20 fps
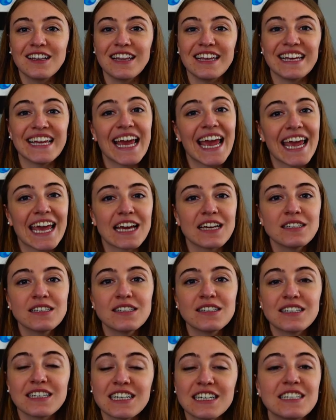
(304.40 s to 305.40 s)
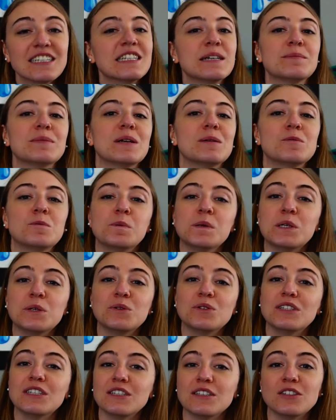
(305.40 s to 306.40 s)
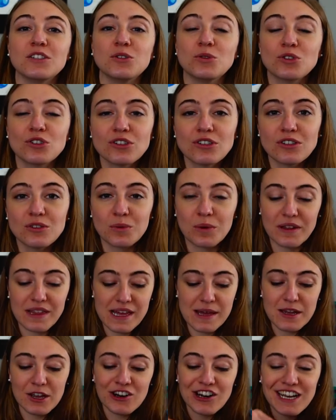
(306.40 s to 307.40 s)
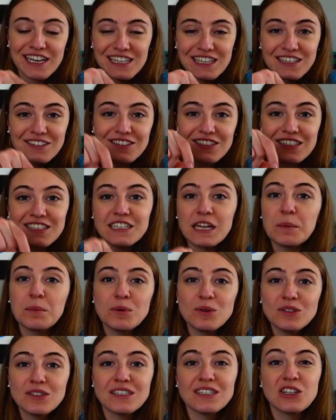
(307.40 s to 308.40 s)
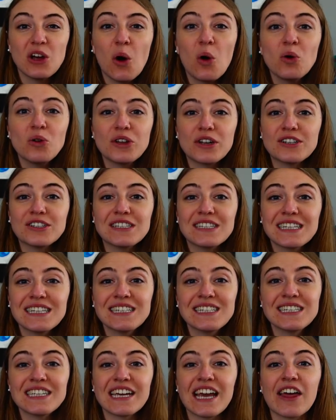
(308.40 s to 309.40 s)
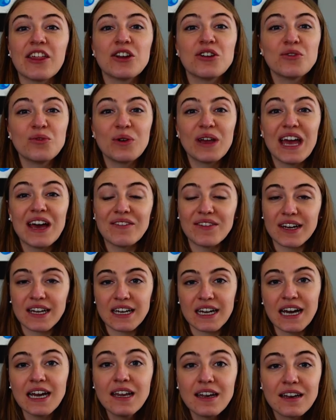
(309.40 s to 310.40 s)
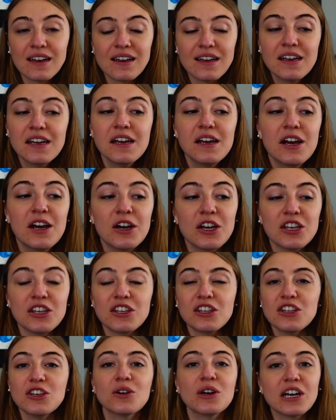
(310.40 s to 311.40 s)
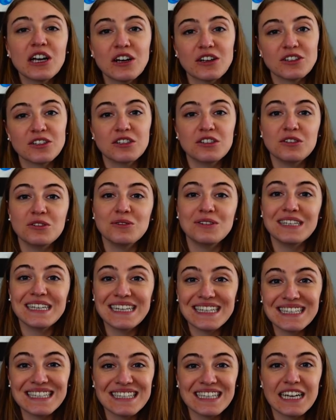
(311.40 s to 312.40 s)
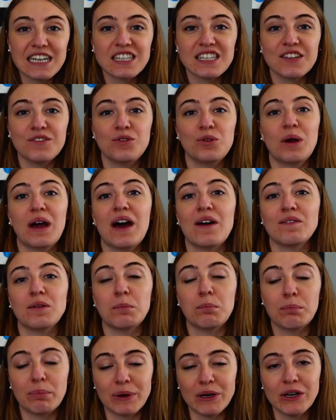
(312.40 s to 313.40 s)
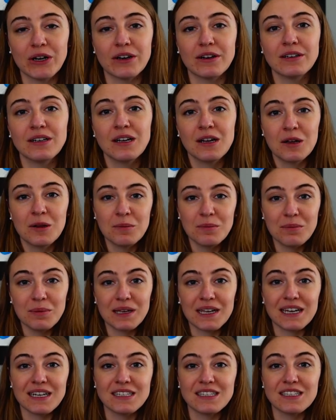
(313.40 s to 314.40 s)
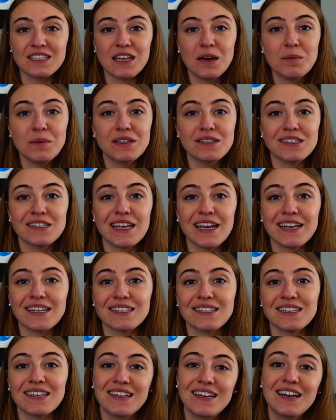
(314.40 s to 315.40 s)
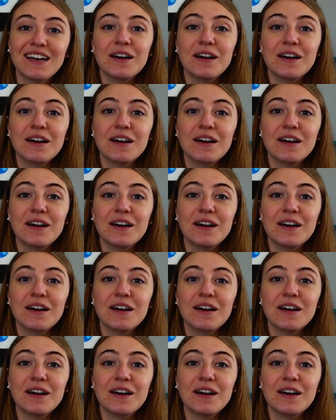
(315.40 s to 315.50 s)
like ants, can sometimes be used as sutures where they create little staples to hold our skin together if we have a cut. You can also use insects if you have a burn, because some insects,